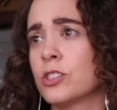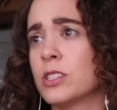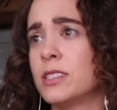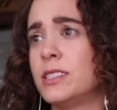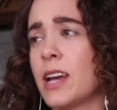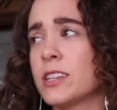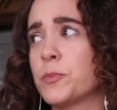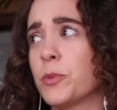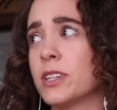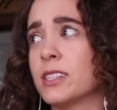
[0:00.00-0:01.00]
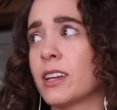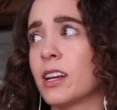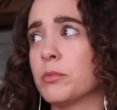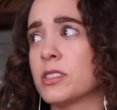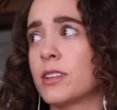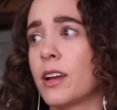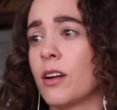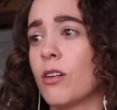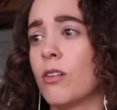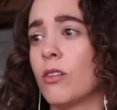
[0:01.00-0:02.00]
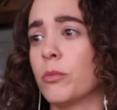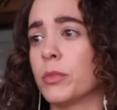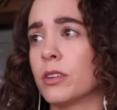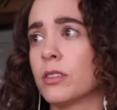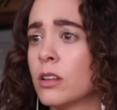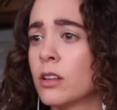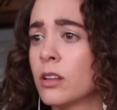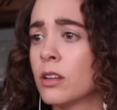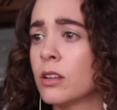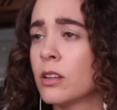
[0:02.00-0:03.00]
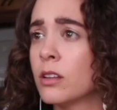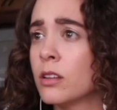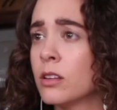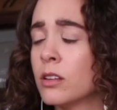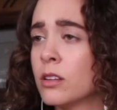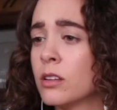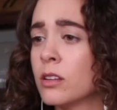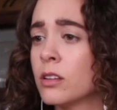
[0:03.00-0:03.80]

she's desperate to get him to stay home. I'm telling you, I look